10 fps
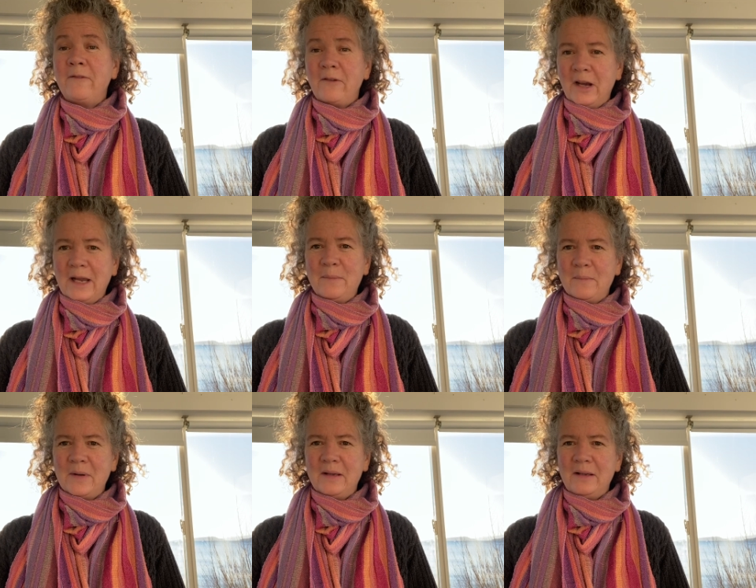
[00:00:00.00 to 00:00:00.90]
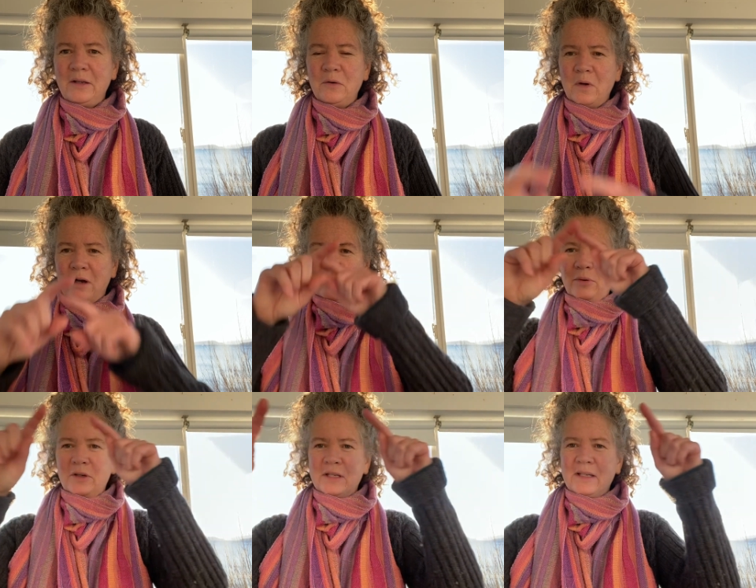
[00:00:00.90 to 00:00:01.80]
frame you are
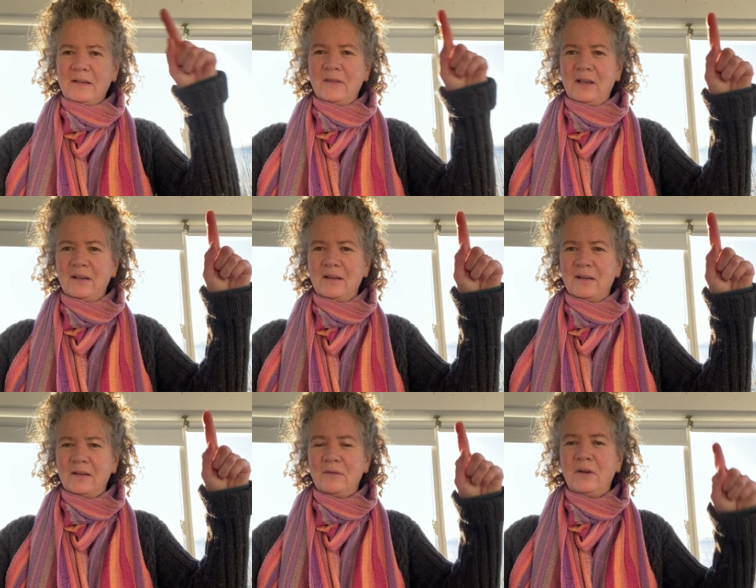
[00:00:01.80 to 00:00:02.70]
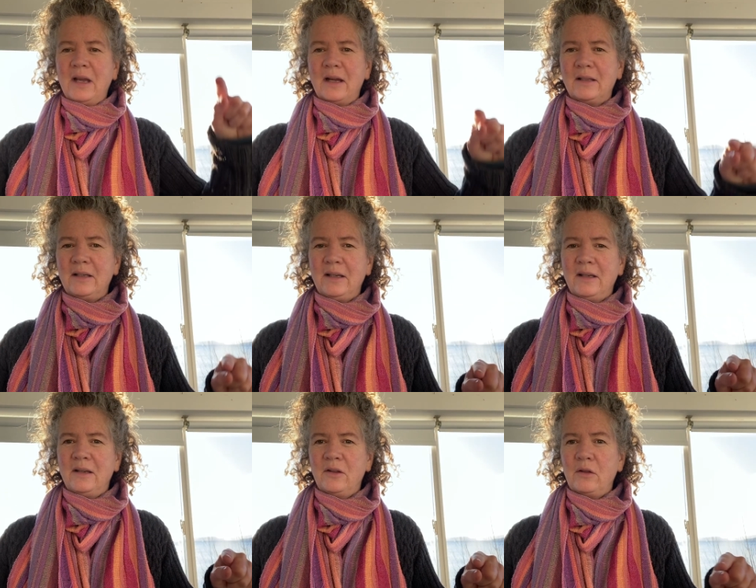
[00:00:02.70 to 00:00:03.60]
perceiving
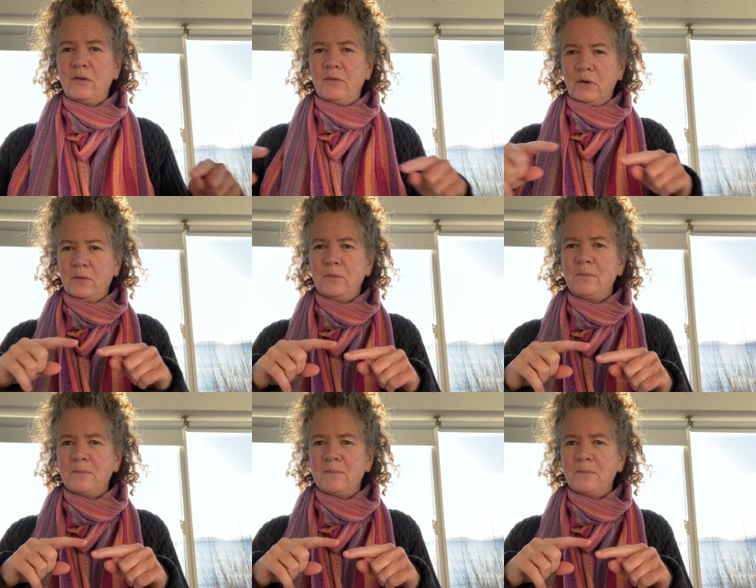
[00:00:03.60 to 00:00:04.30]
reality through?